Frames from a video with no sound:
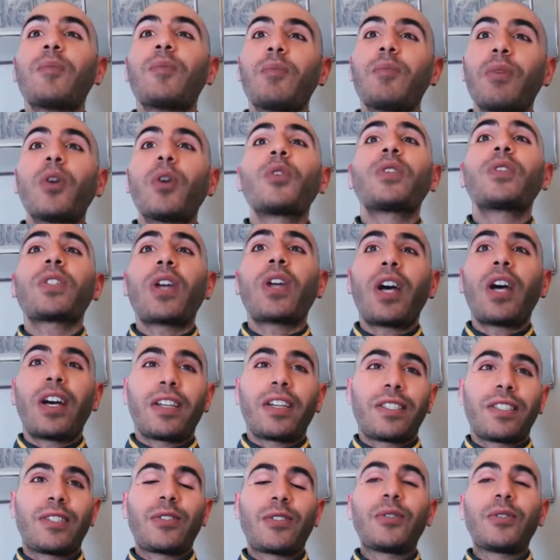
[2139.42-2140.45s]
most
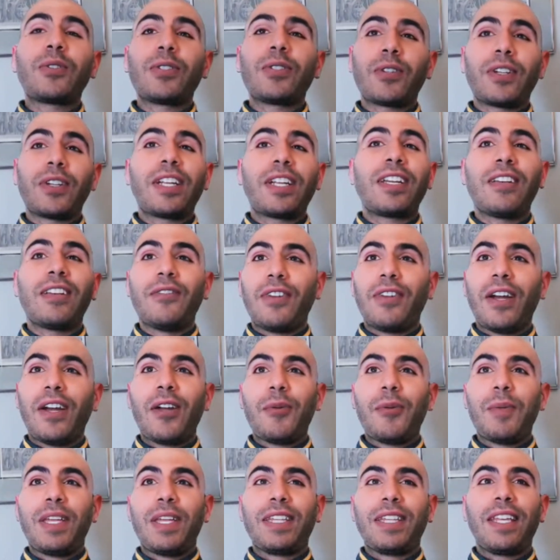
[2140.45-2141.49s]
hostile learning
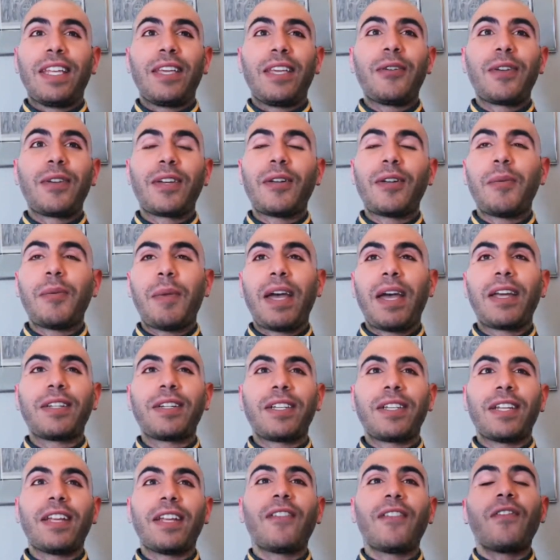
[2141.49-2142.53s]
environment that you can
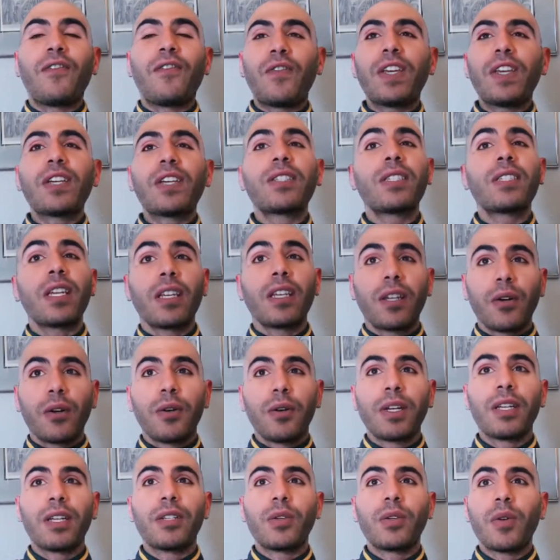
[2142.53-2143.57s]
imagine. It feels like going
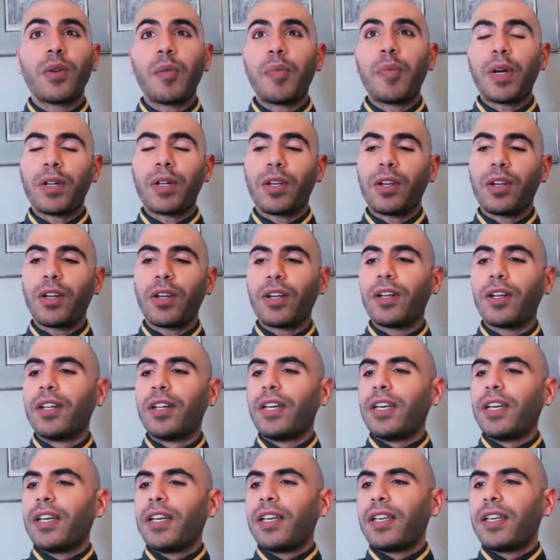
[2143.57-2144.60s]
into a bunker.
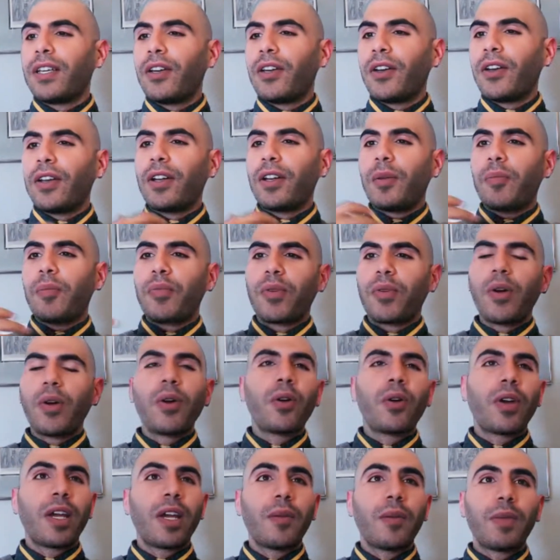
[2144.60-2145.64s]
You're in a
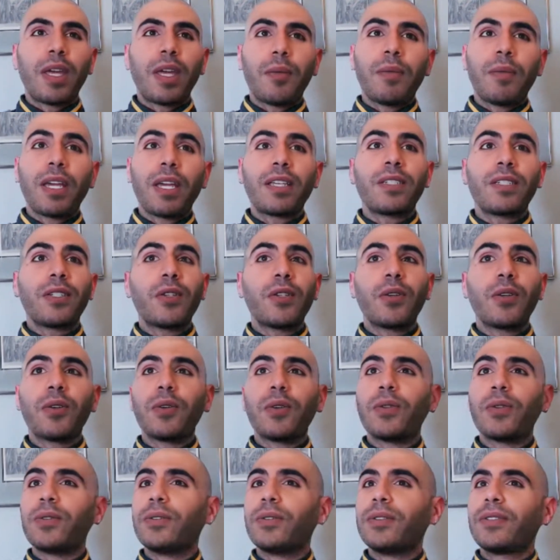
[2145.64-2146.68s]
program that makes
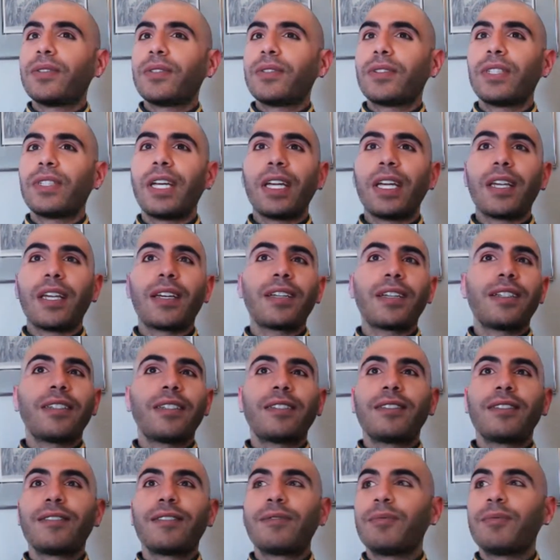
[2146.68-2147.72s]
you like
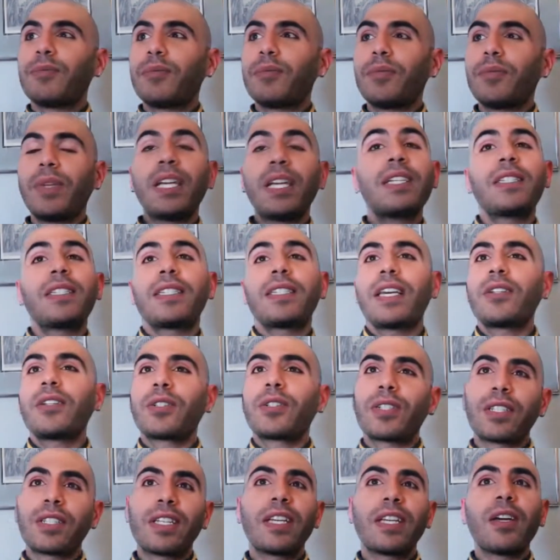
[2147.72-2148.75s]

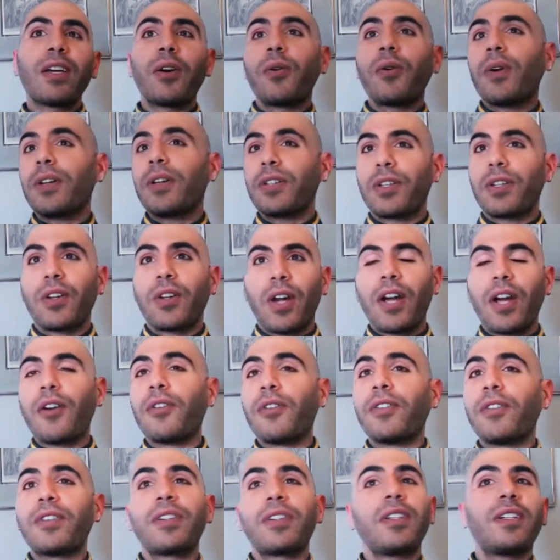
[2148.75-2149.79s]
essentially go
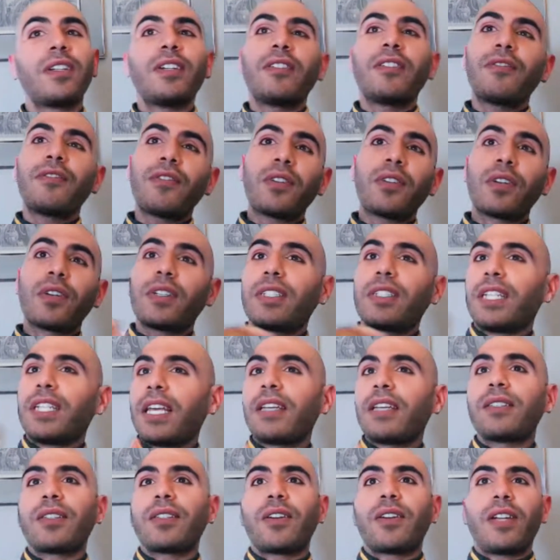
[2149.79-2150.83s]
underground for
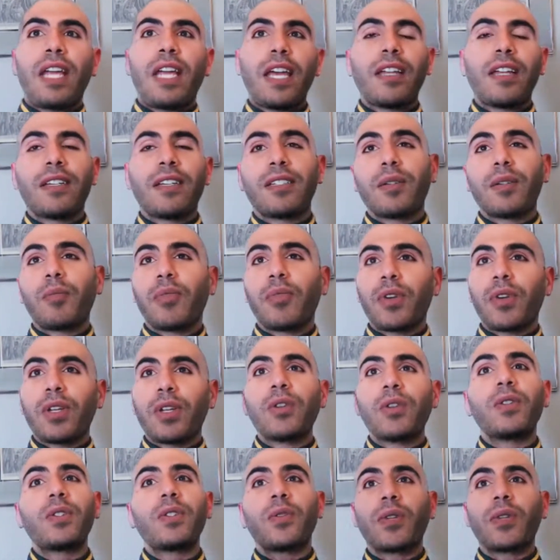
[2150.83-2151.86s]
days on end to
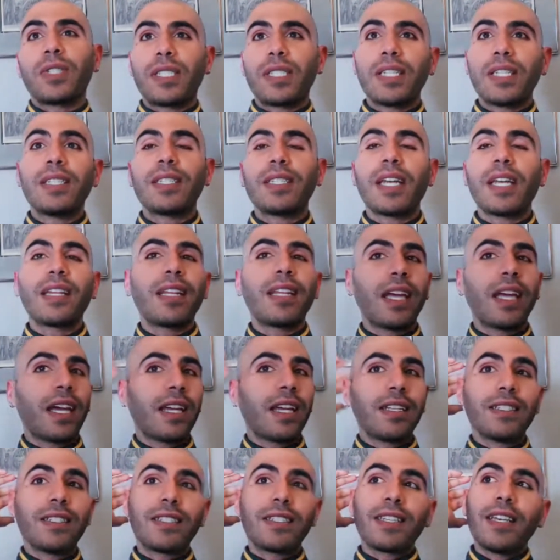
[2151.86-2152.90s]
produce towards these
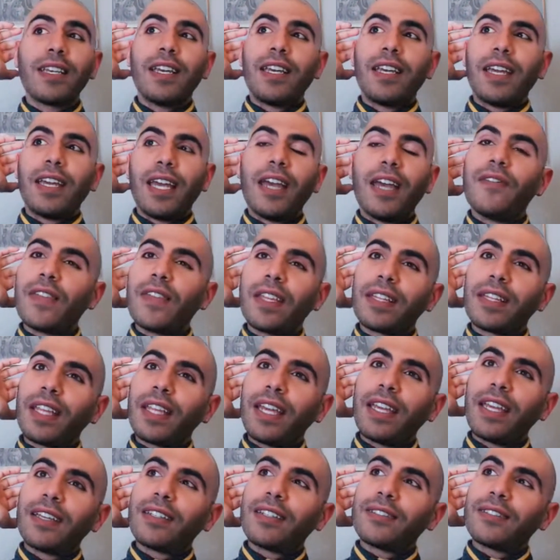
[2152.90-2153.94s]
deadlines. And then
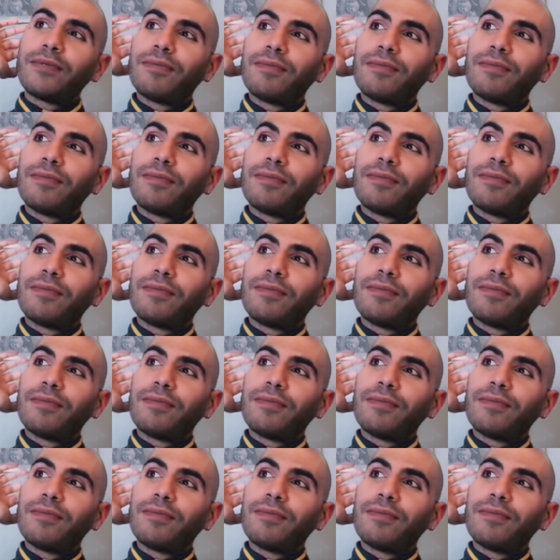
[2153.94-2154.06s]
like